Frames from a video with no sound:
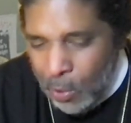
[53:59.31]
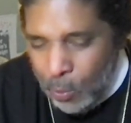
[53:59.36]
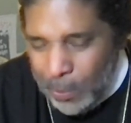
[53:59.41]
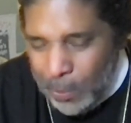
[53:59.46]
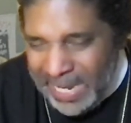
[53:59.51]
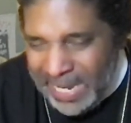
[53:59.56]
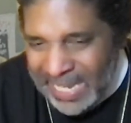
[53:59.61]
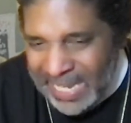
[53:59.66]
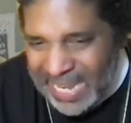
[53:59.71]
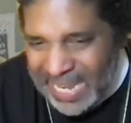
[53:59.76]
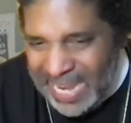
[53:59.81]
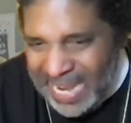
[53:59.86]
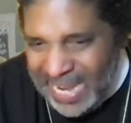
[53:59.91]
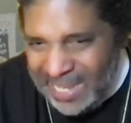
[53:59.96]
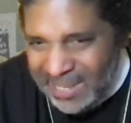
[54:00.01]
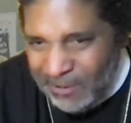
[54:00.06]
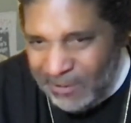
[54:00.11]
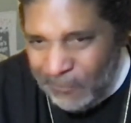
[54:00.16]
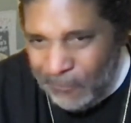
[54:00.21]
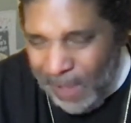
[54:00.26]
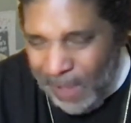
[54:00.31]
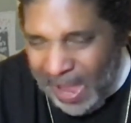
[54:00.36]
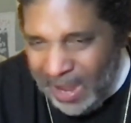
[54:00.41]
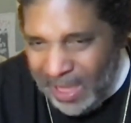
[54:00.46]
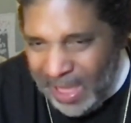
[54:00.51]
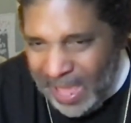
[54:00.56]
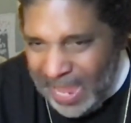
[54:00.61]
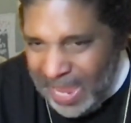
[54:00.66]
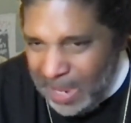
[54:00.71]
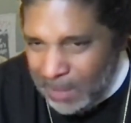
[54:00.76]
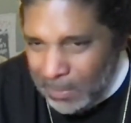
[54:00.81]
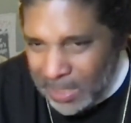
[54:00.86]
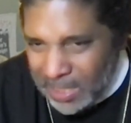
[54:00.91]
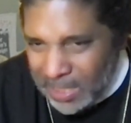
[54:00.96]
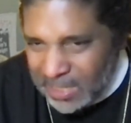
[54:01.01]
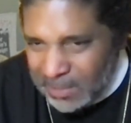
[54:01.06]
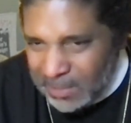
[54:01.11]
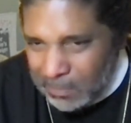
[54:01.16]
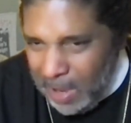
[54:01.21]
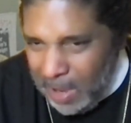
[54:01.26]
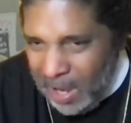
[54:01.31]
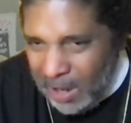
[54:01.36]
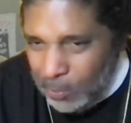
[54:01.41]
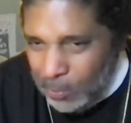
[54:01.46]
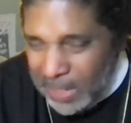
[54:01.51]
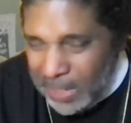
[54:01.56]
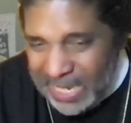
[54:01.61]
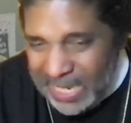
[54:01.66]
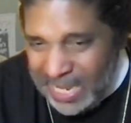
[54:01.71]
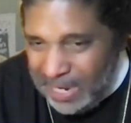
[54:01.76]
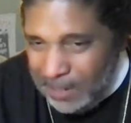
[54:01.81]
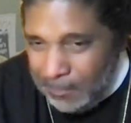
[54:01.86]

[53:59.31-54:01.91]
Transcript: We need to follow Amos's model. We need a